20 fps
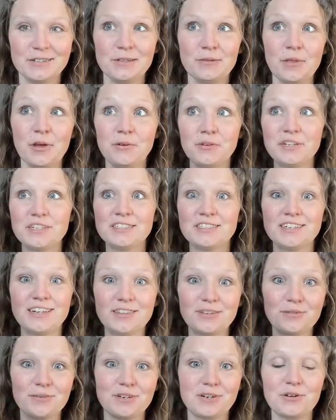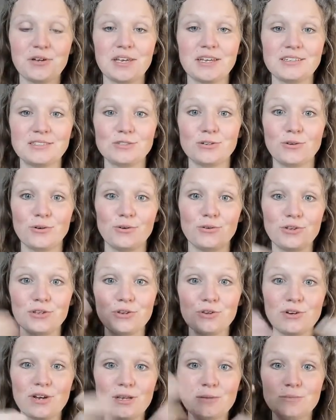Oh, here's another one. Okay, so
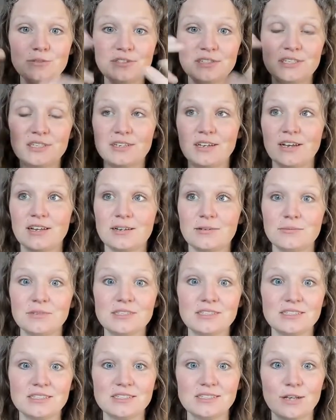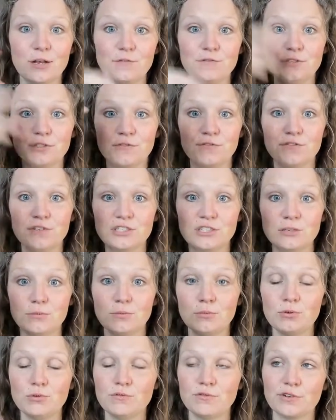you're able to kind of be a self-sufficient
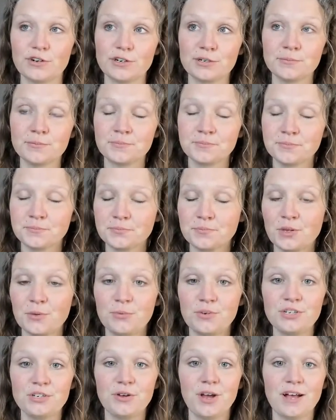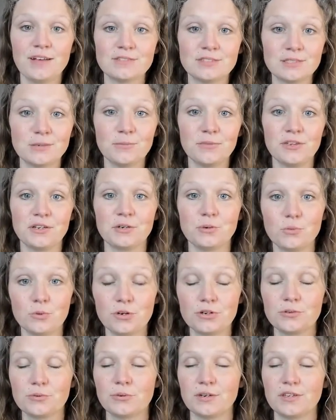mover when you have something to
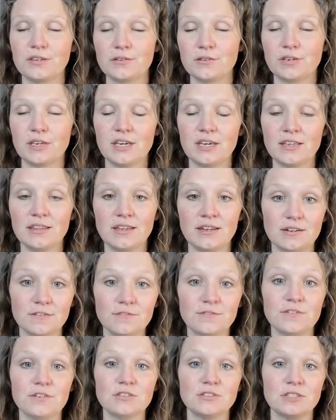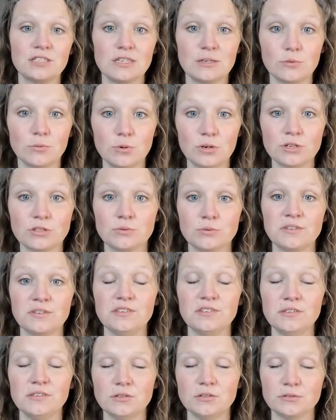work with, okay? That it feels like it works
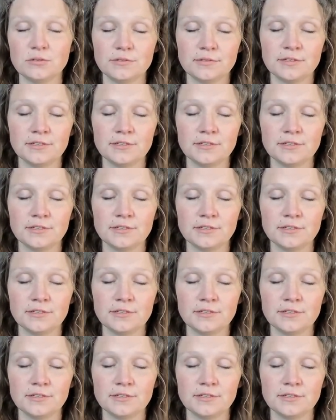with you.